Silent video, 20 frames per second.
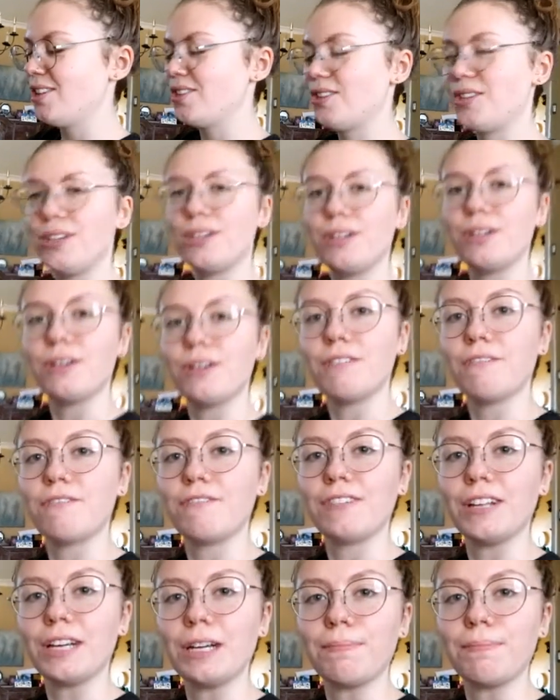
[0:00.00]
to
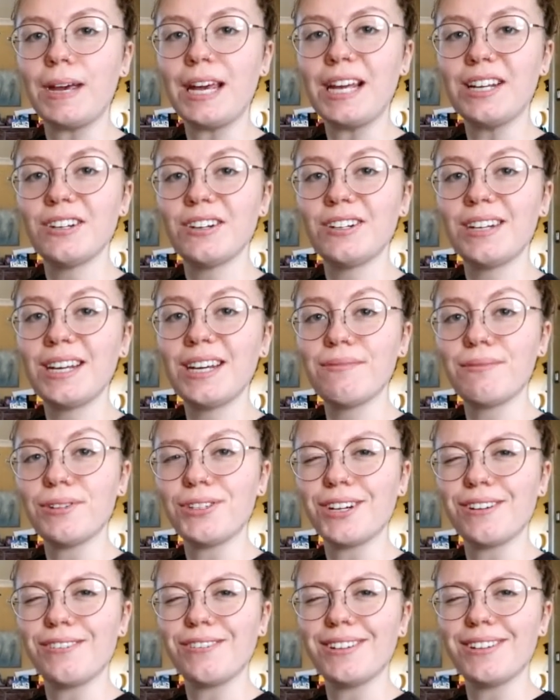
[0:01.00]
flick paint on it,
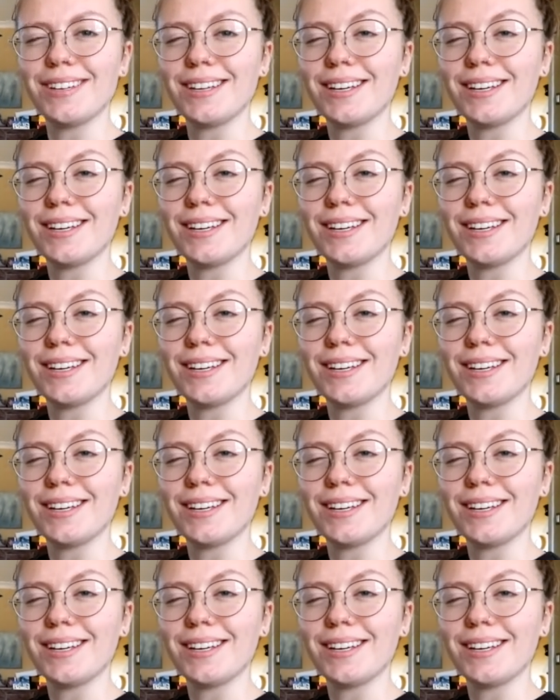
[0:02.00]
which I feel